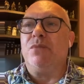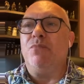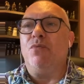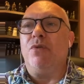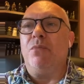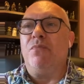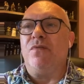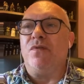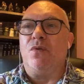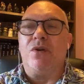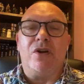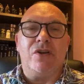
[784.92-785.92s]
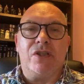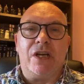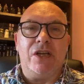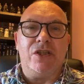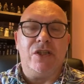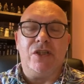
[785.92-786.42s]
on a small number of
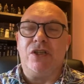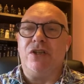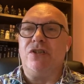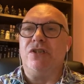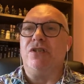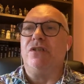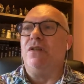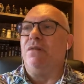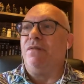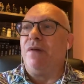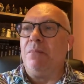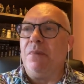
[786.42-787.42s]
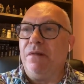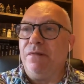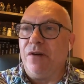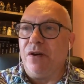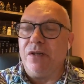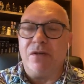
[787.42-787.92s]
organisations, such as the Family
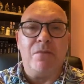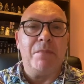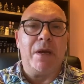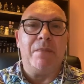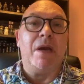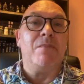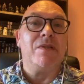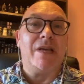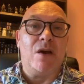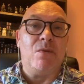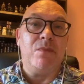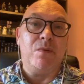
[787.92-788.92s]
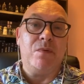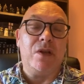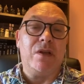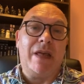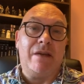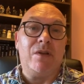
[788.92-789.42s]
Fund, who may be able to help you
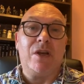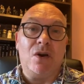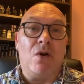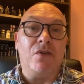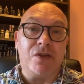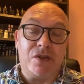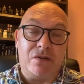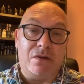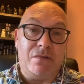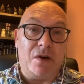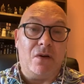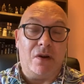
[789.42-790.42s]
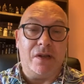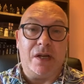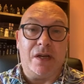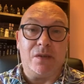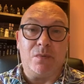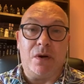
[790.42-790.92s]
with the costs of a
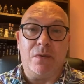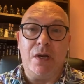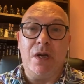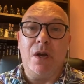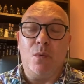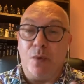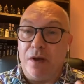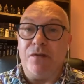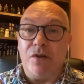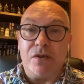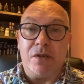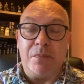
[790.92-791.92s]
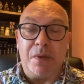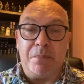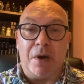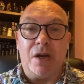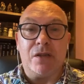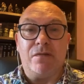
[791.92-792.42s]
holiday as well. We've used them in
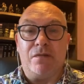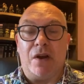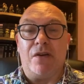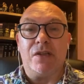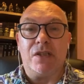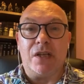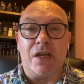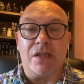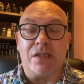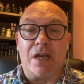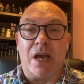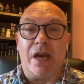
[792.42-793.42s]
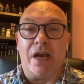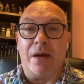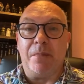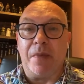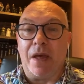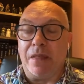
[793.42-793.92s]
the past for various things,
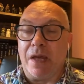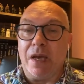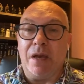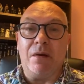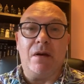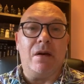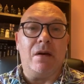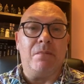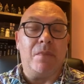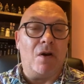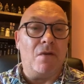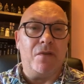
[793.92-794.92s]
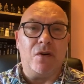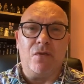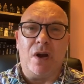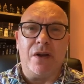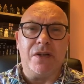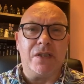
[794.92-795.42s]
and they offer
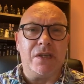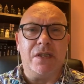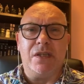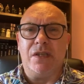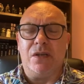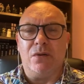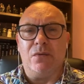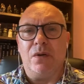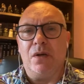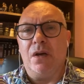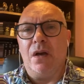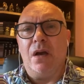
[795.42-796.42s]
grants until